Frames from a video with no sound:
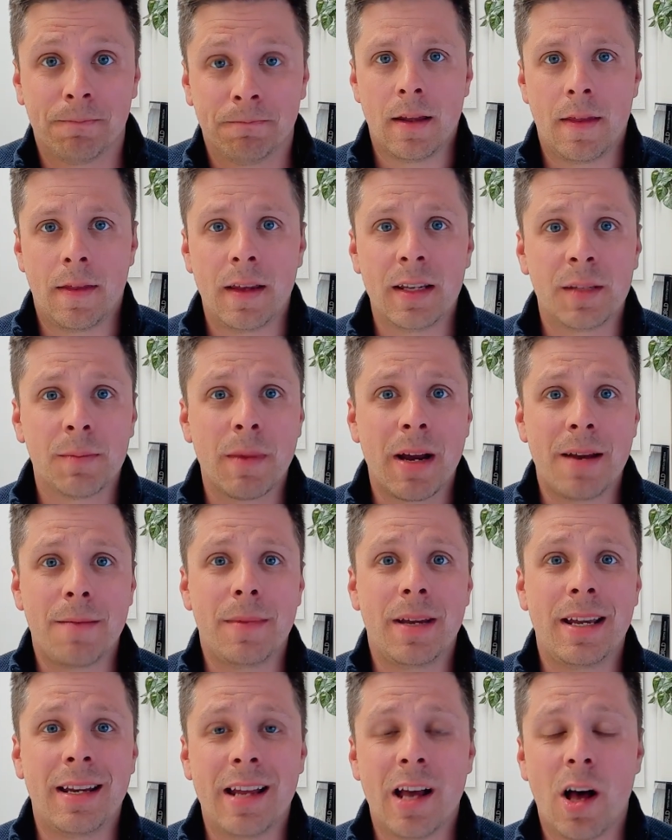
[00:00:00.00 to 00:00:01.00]
This might
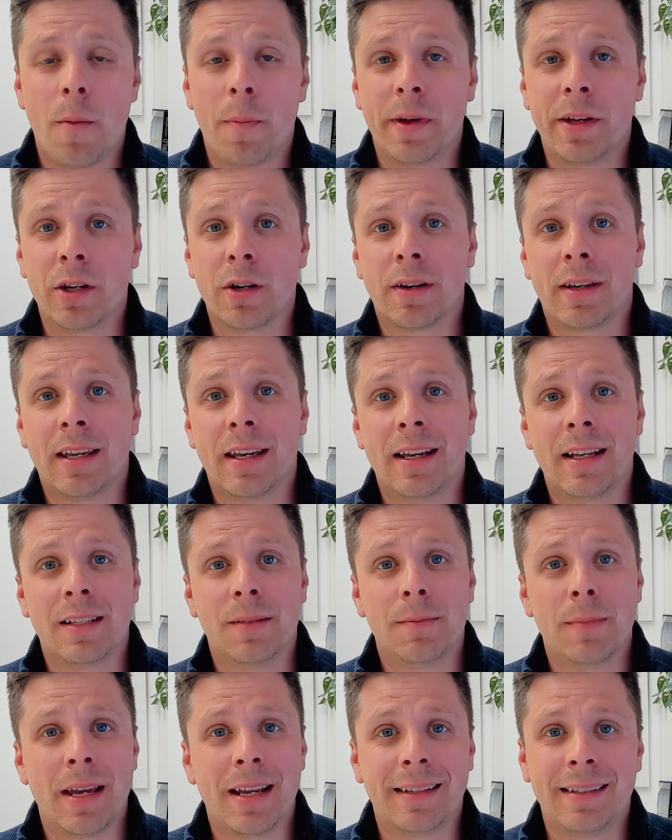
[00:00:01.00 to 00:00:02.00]
mean helping your
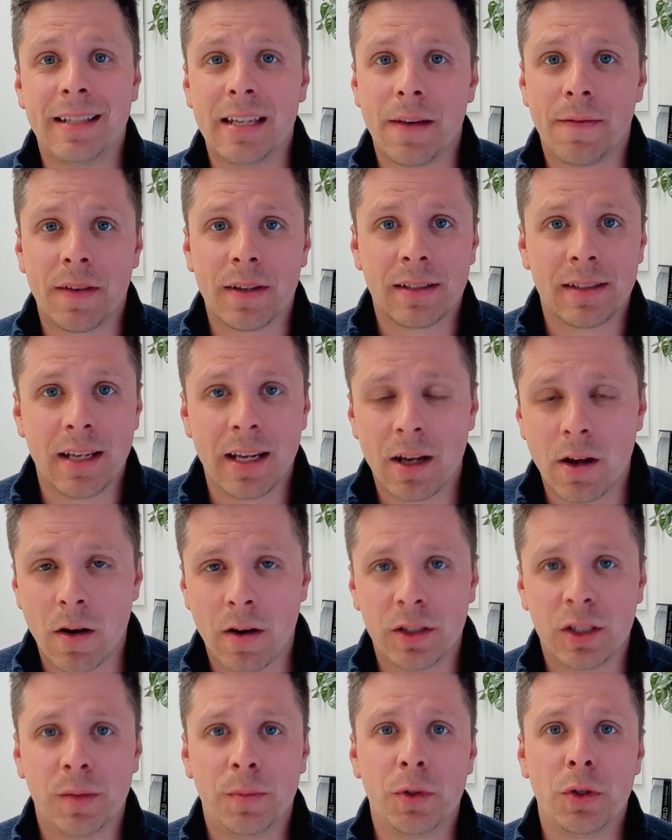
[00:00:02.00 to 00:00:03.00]
kids make TFSA
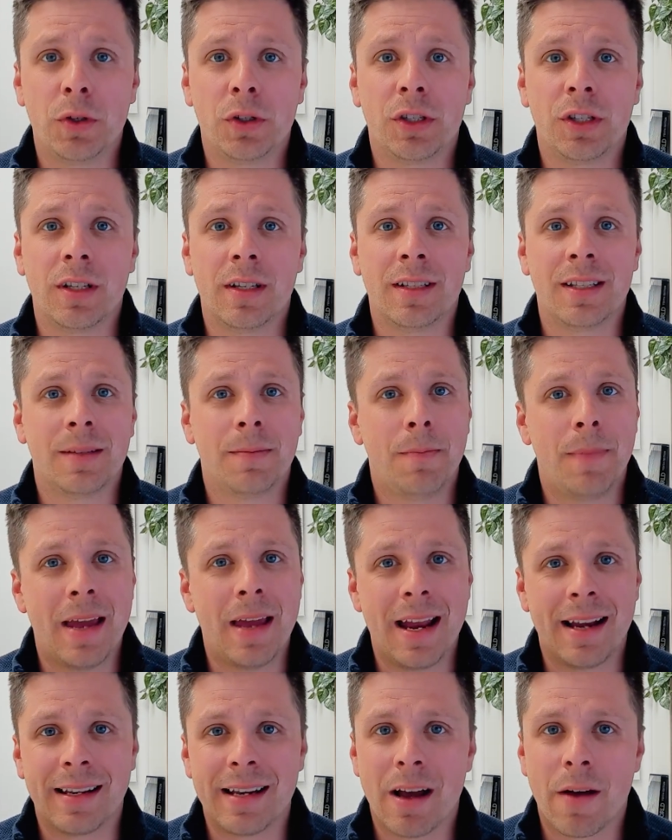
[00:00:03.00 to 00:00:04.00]
contributions,
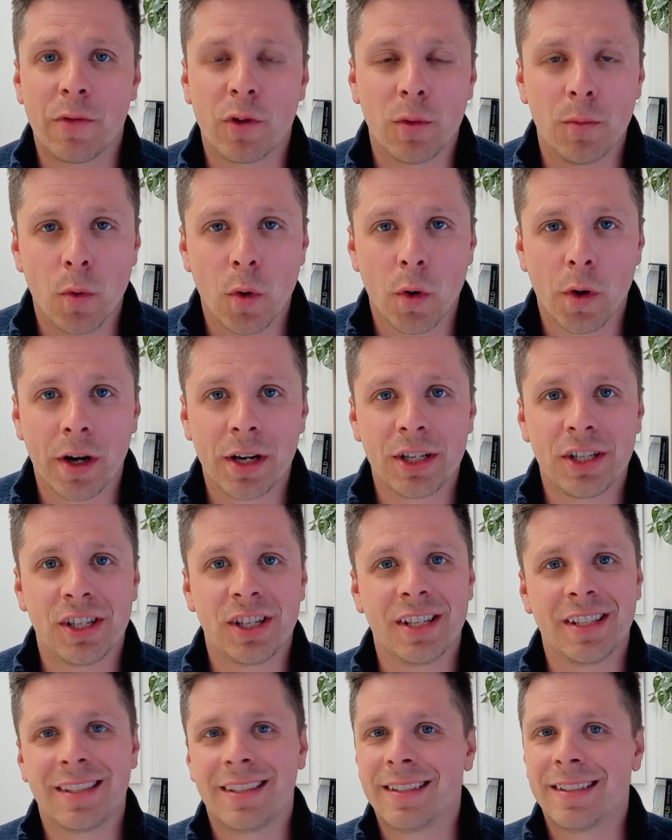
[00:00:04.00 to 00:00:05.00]
paying down their
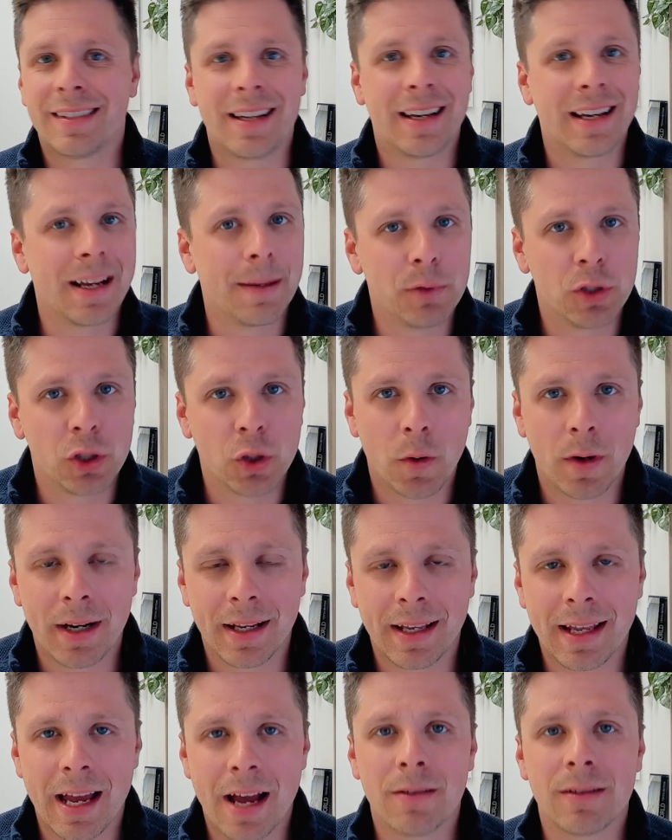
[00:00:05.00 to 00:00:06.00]
mortgages, setting up joint
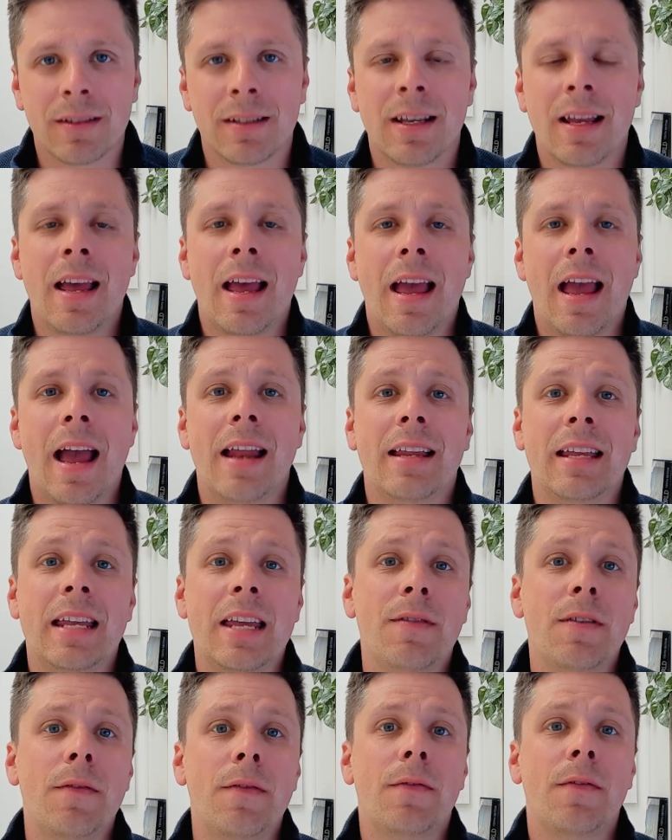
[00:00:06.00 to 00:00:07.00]
accounts, and
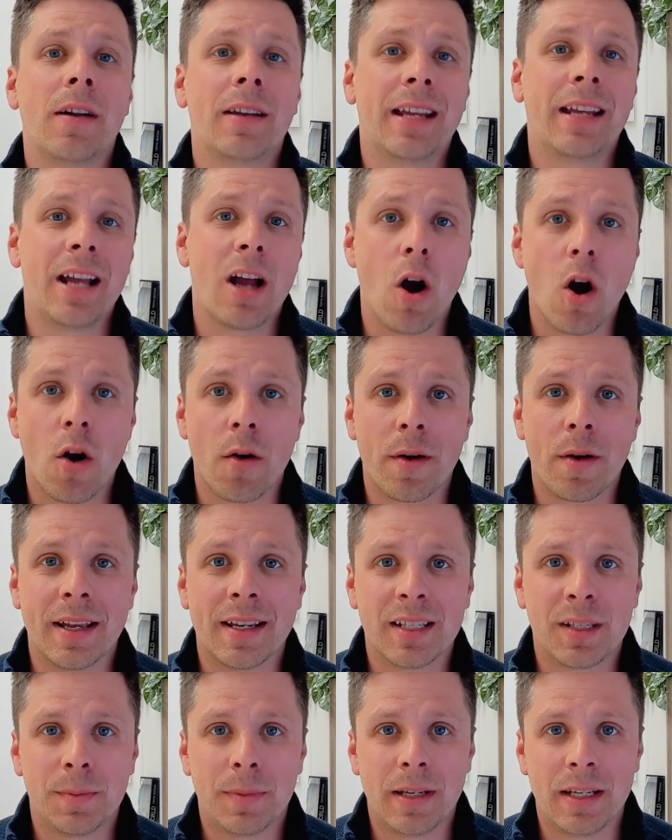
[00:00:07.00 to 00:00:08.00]
even funding
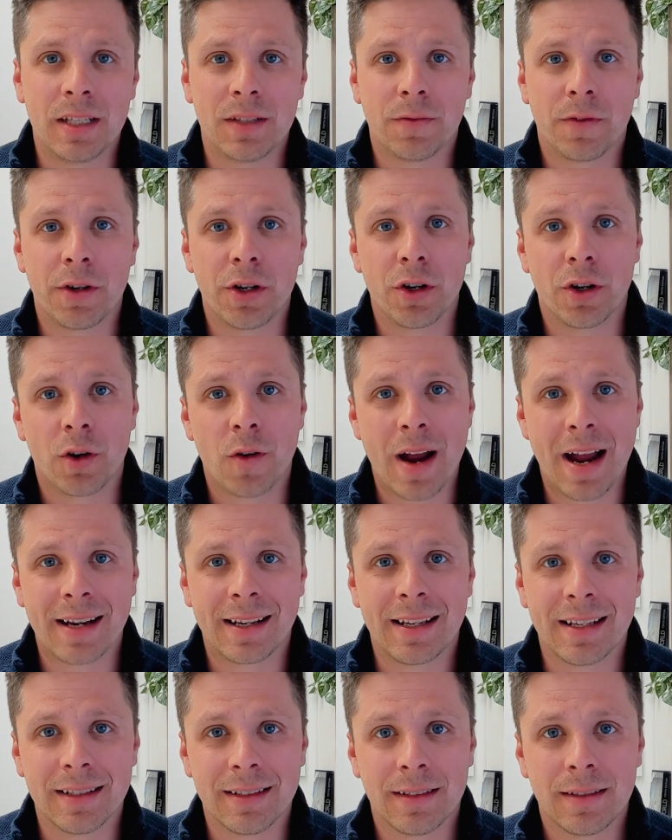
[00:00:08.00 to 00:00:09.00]
RESPs for your
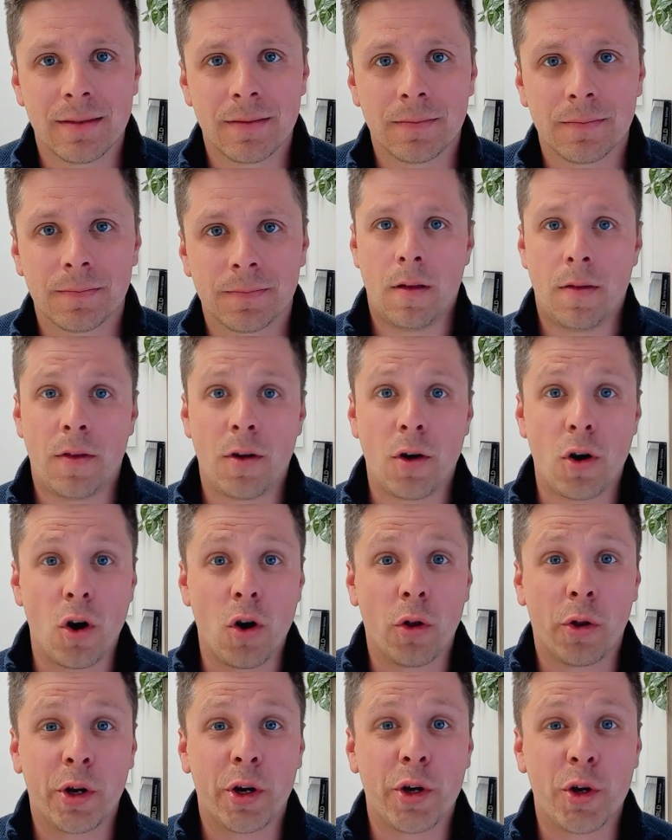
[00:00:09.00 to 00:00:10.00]
grandkids. The
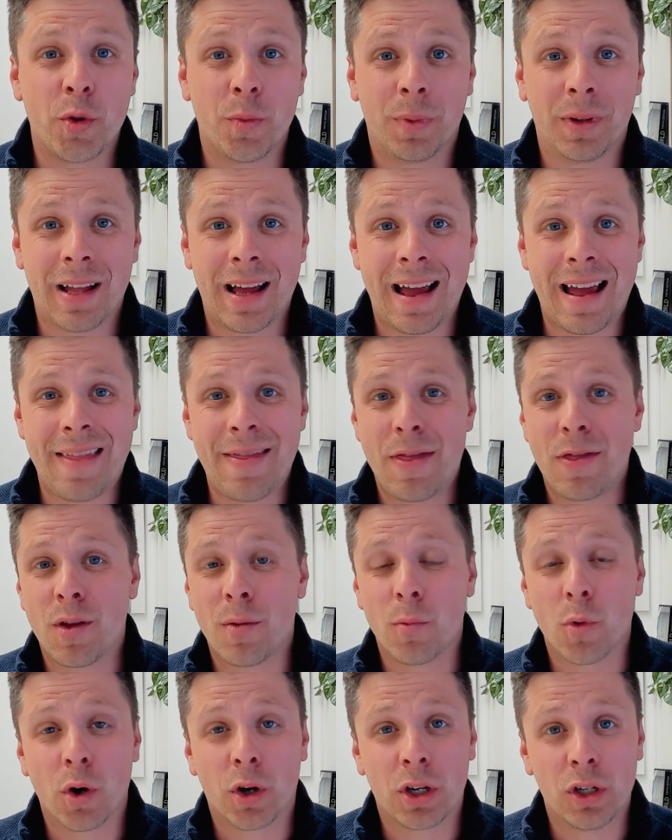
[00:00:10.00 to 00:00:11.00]
earlier you plan,
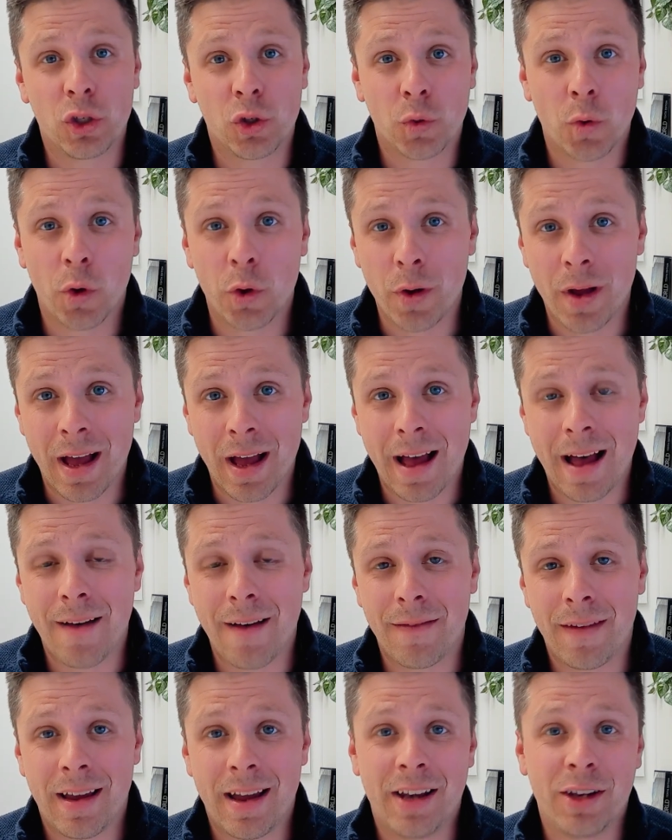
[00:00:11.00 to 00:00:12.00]
the more control you
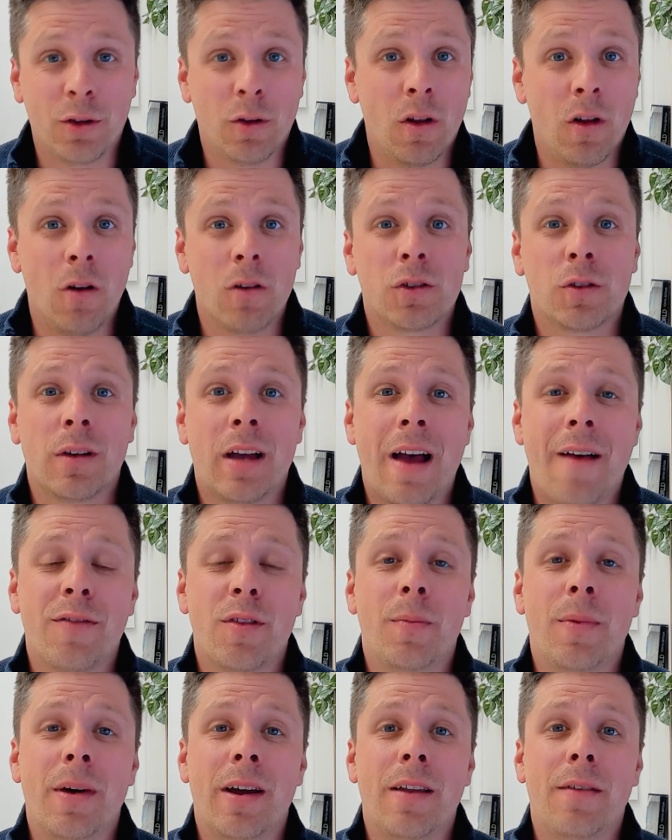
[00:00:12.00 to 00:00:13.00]
have, and you'll also have
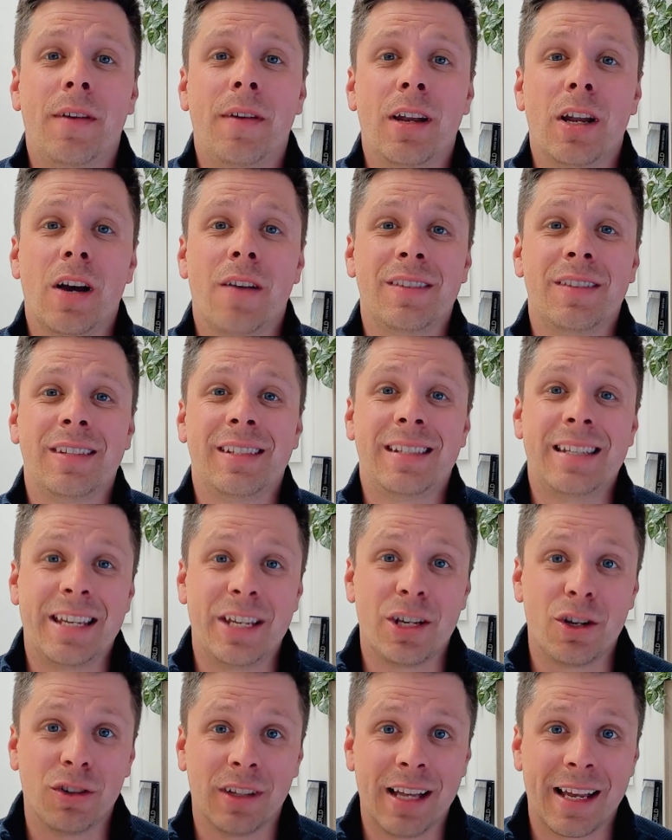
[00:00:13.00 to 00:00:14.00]
the benefit of seeing
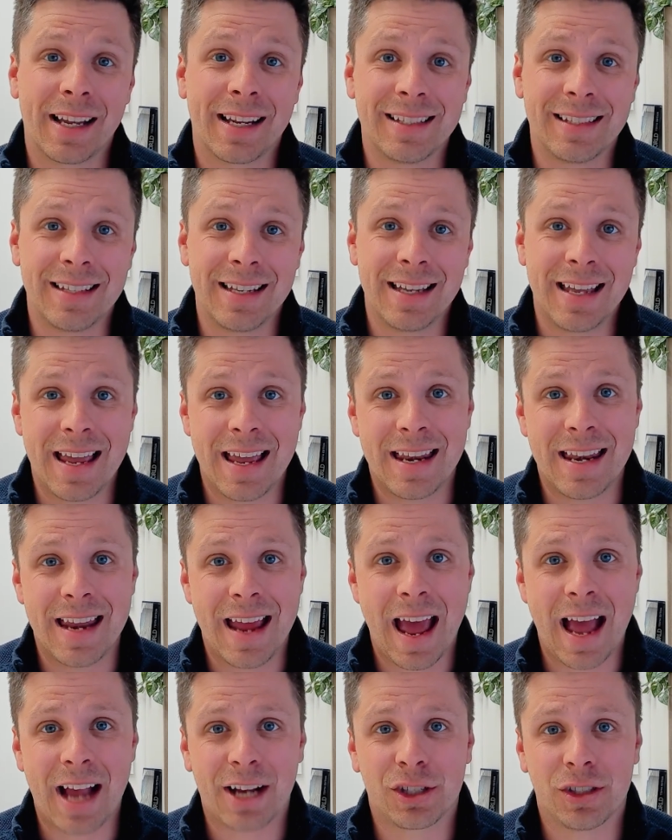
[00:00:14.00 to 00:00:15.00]
your legacy in
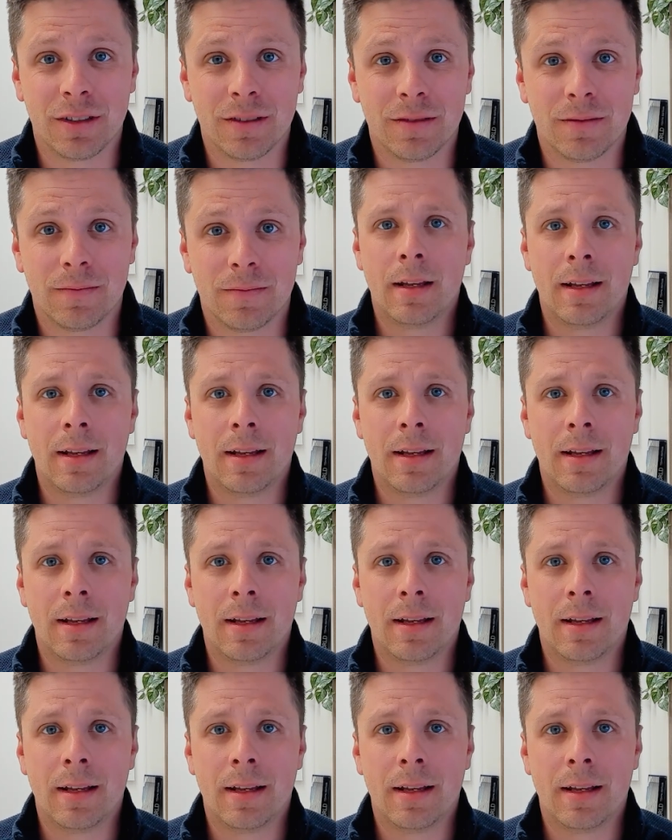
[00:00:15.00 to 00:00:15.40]
action.